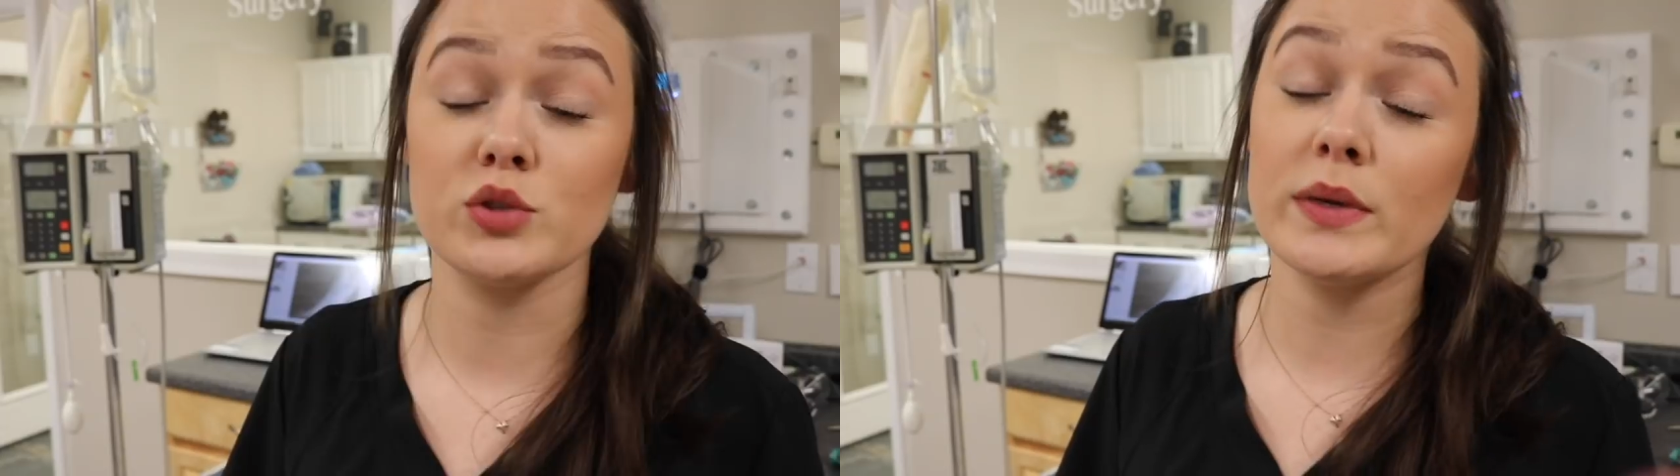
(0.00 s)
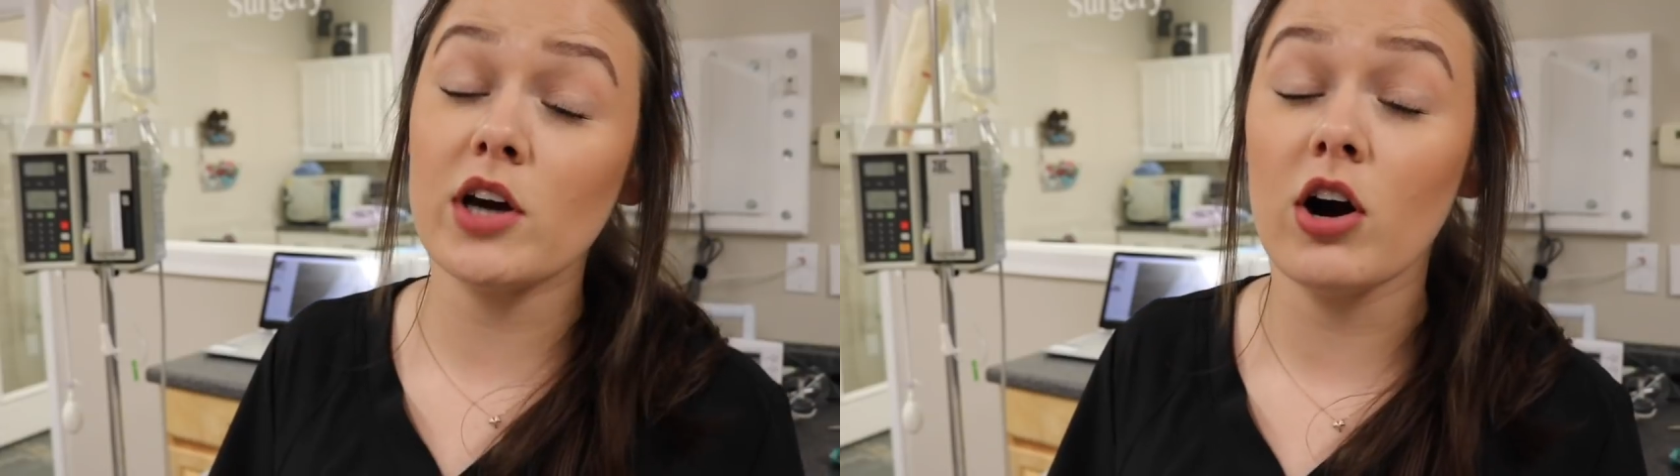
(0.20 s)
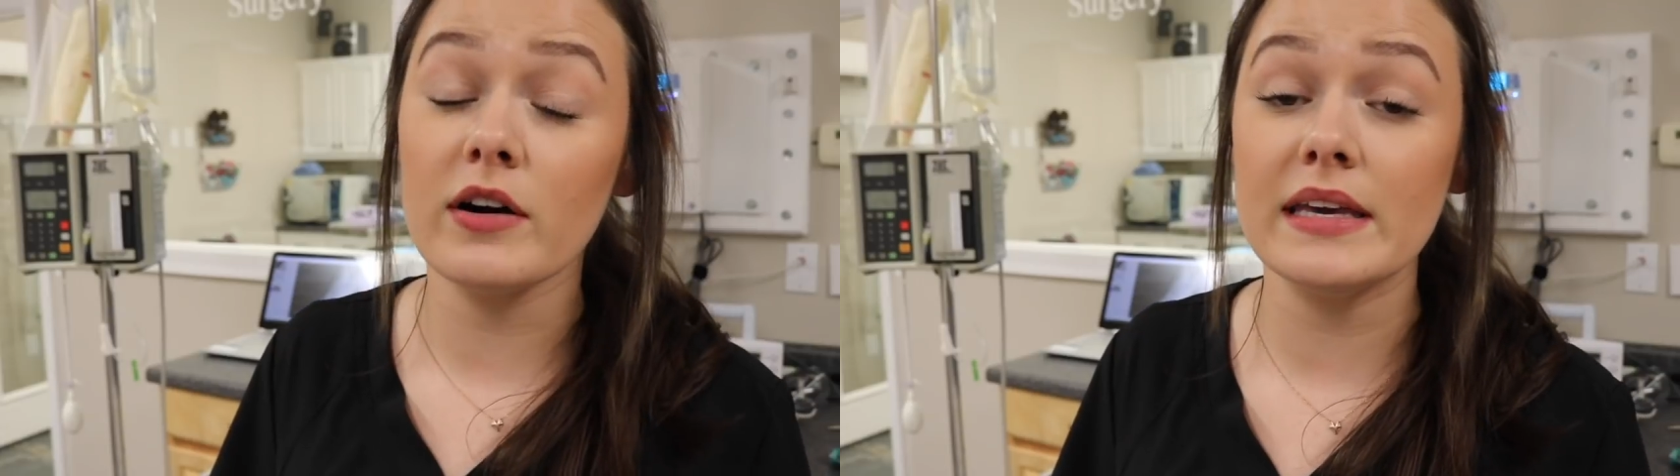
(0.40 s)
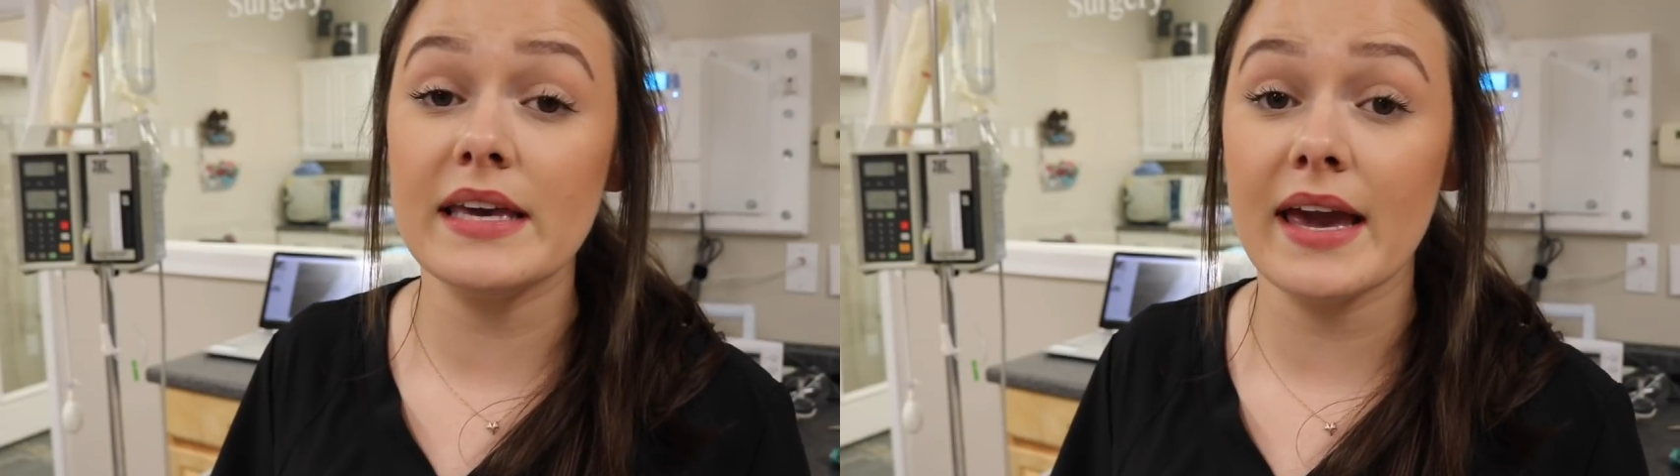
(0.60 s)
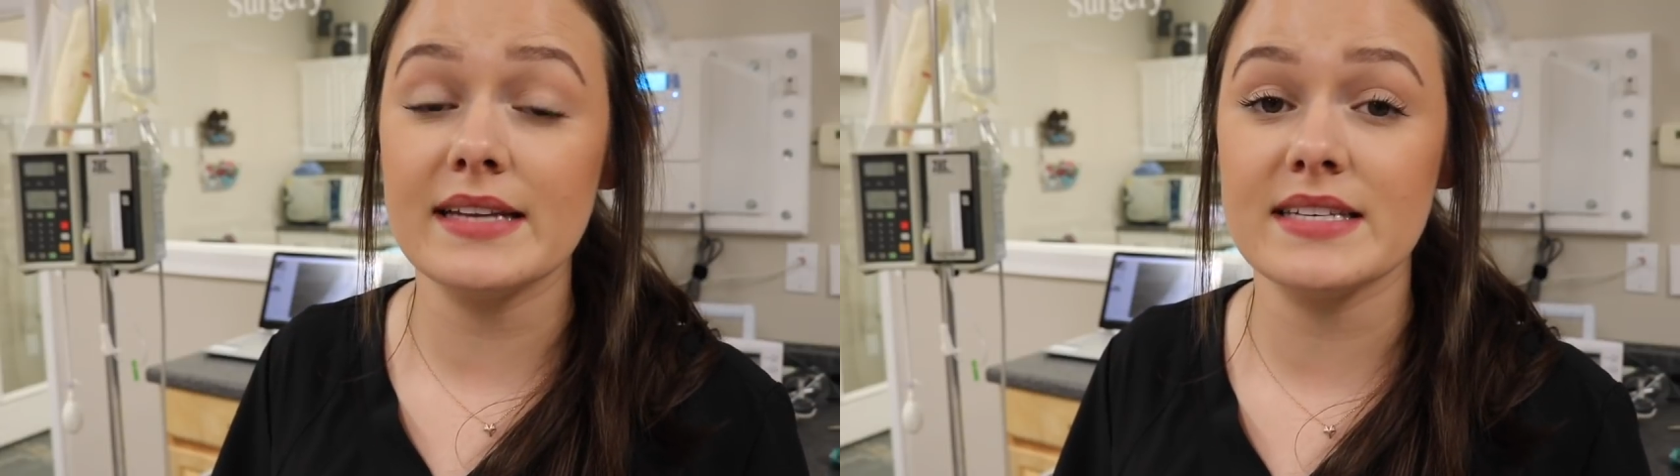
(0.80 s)
which we call
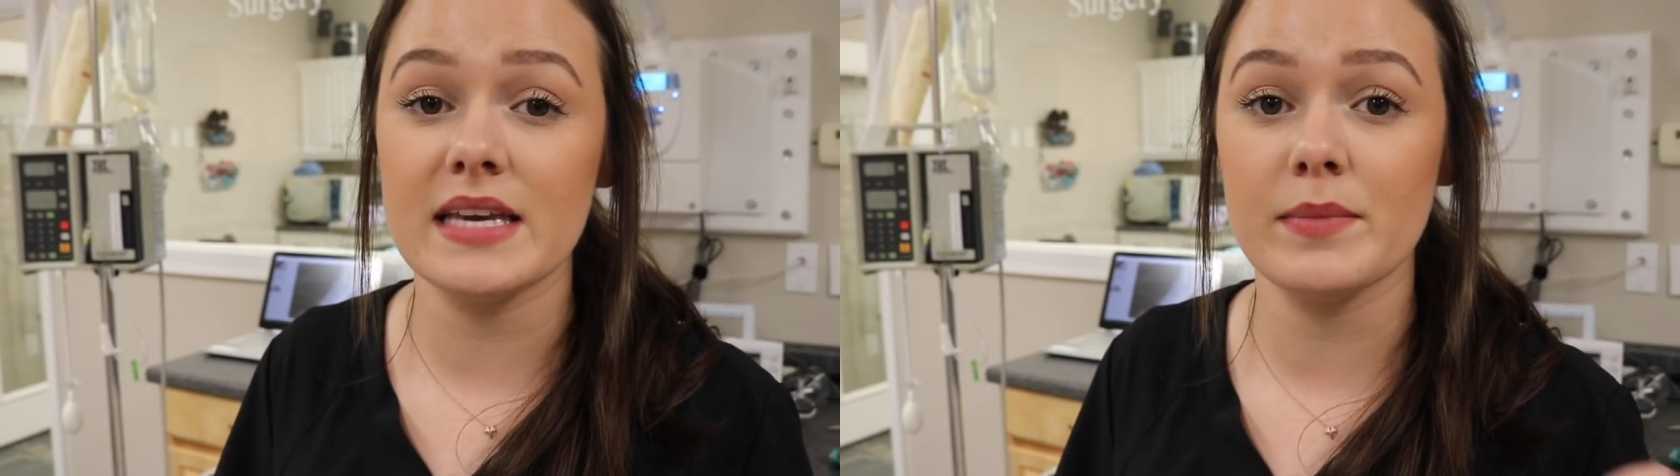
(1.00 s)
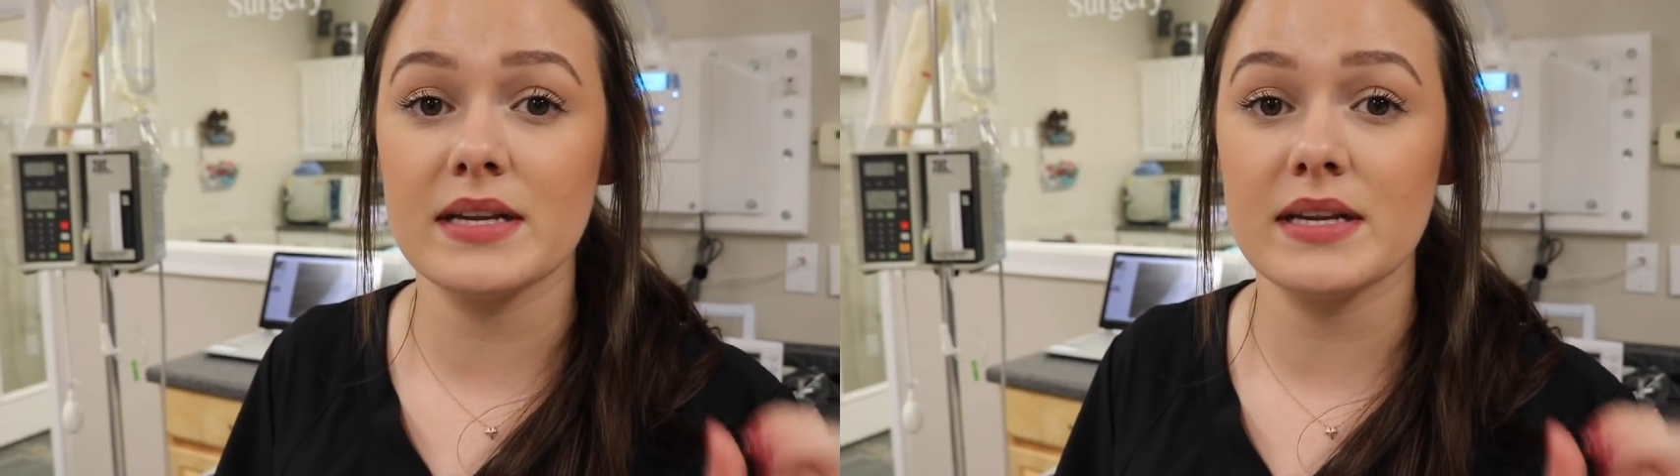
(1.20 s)
EKT,